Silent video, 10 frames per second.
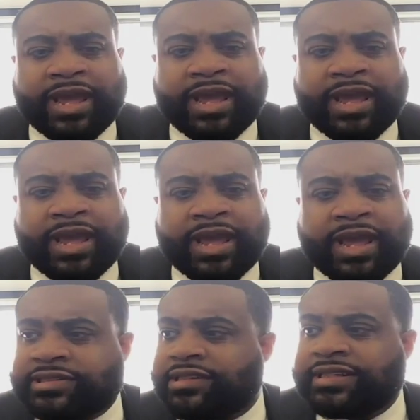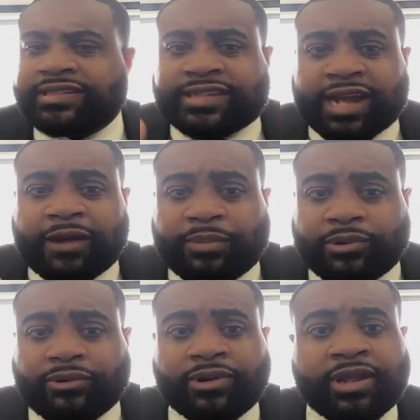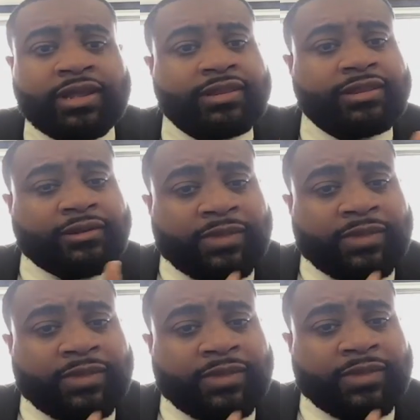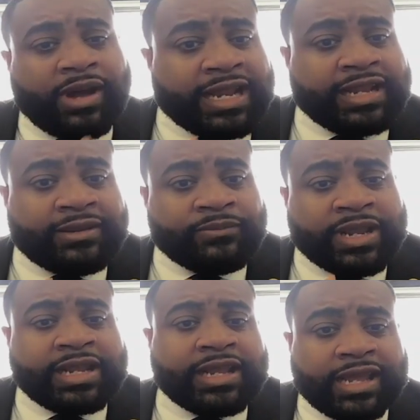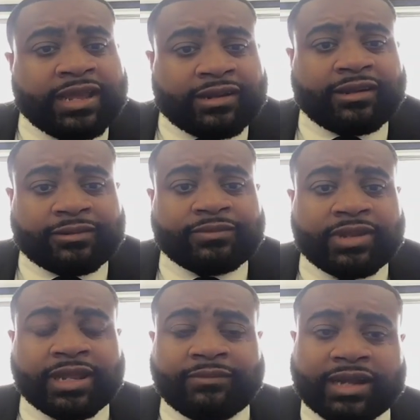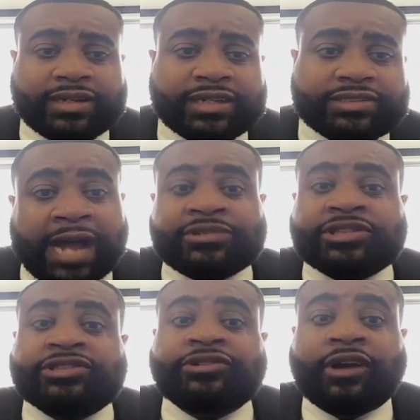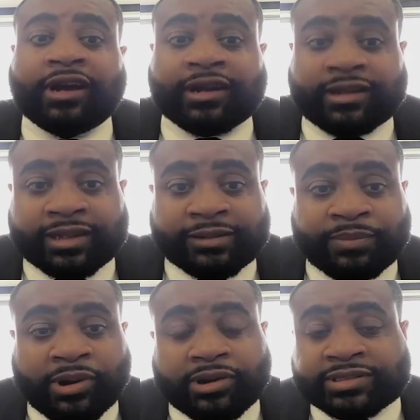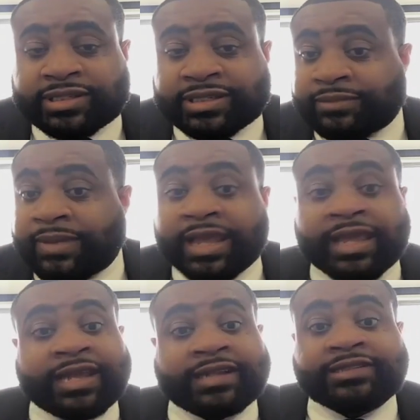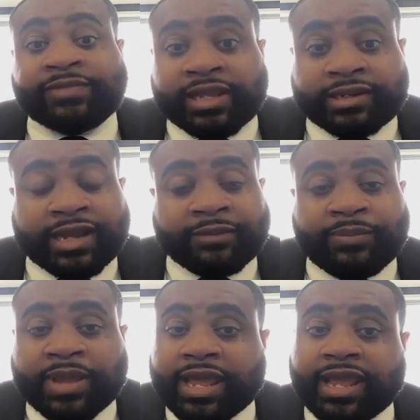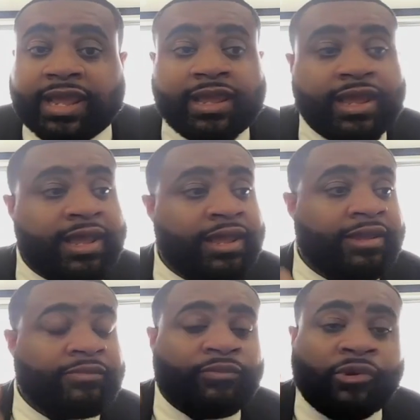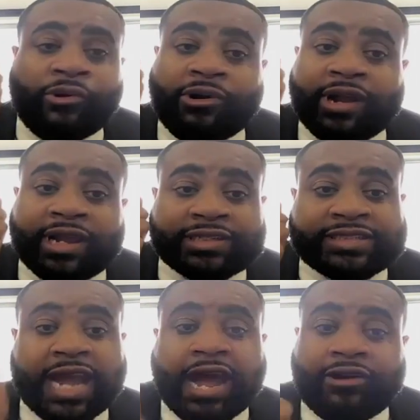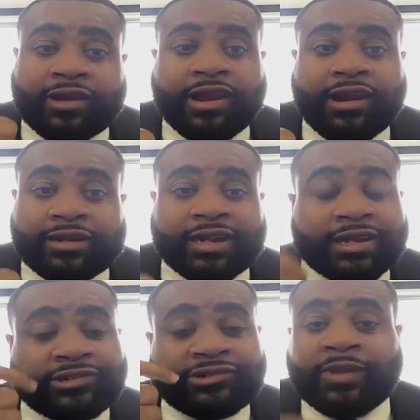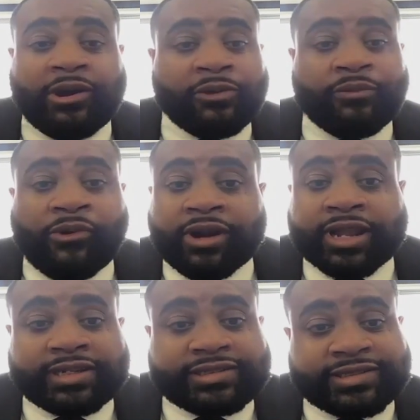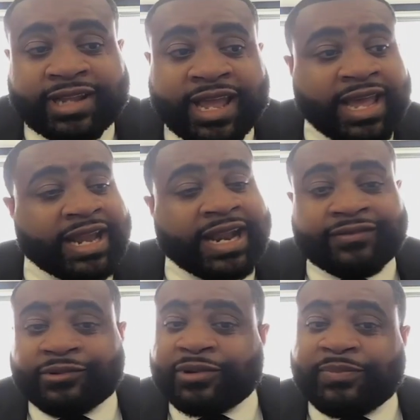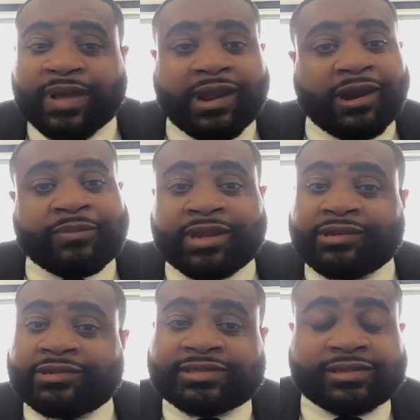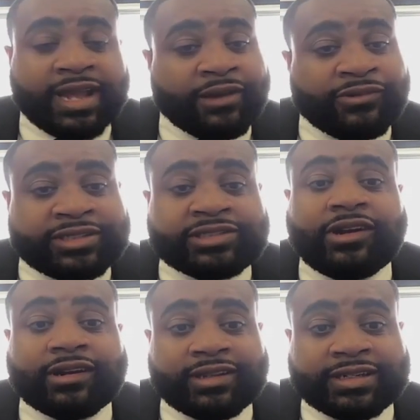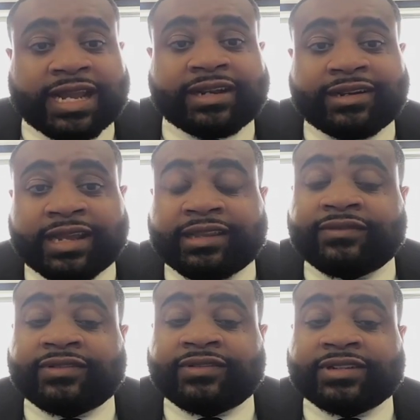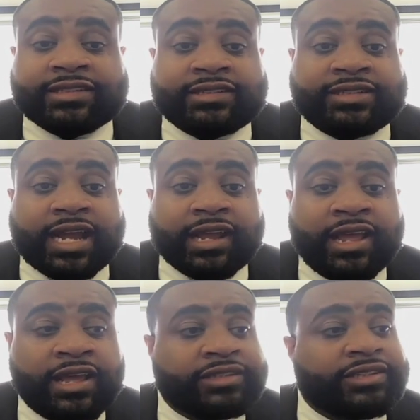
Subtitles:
I make personally double the amount of my any median income in my district. And I'm struggling personally to make ends meet. I pay more in child care than I do in my own mortgage. And after we pay our bills, and we struggling day to day, living check to check.